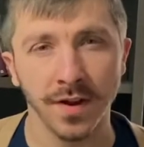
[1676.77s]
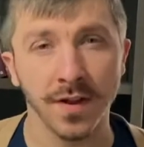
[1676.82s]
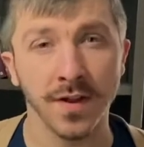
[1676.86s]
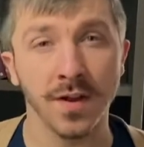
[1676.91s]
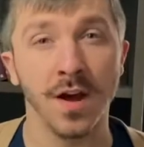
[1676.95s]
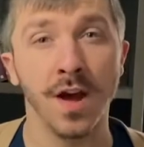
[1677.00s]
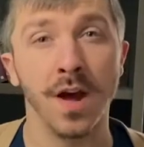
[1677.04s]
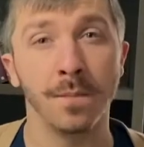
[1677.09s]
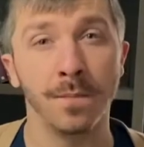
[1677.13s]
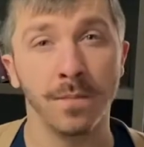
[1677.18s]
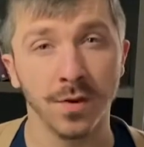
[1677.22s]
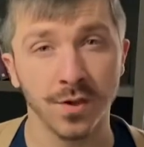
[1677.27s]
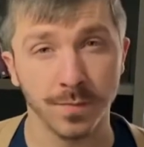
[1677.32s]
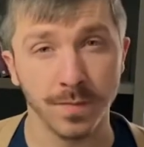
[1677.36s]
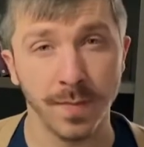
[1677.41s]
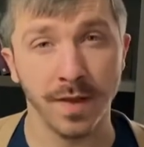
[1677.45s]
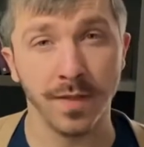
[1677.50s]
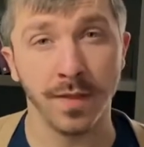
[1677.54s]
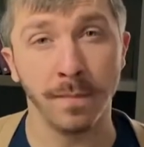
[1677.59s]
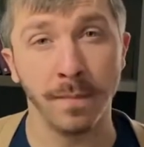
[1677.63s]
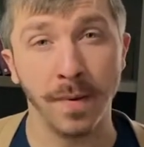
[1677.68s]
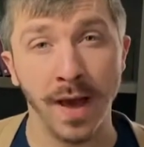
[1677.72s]
accomplished
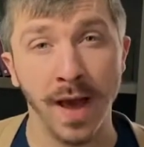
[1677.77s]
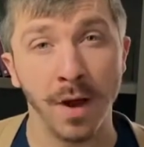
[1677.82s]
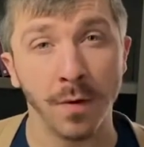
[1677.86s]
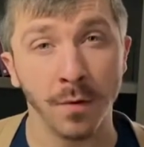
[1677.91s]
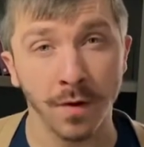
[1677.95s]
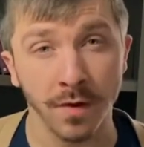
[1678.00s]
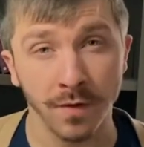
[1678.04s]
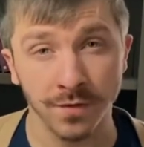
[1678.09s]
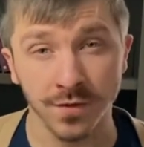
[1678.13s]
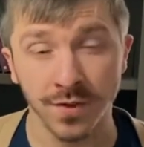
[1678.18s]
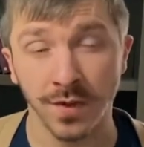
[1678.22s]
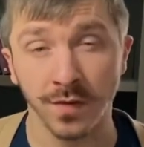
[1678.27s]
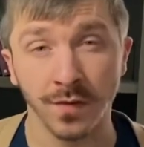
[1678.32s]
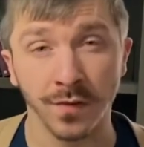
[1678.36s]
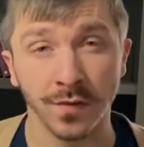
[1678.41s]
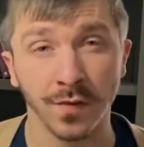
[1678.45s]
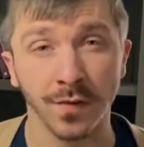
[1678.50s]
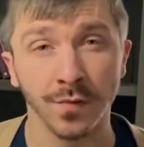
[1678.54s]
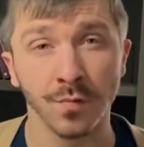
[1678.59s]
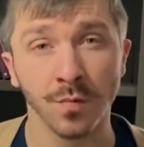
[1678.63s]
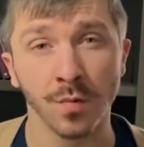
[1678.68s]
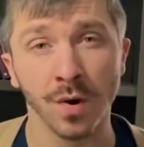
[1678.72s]
by the power of
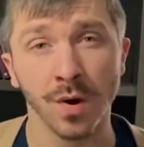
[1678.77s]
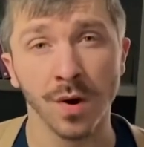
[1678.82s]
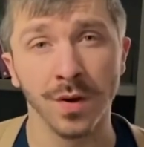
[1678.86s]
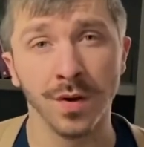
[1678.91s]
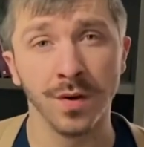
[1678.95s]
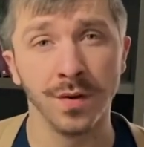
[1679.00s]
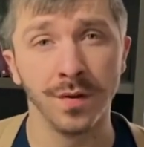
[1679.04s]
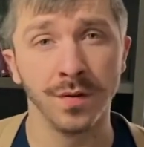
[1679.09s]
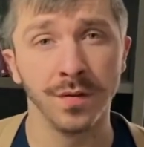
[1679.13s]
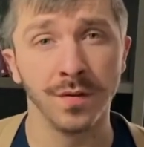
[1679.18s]
Jesus' word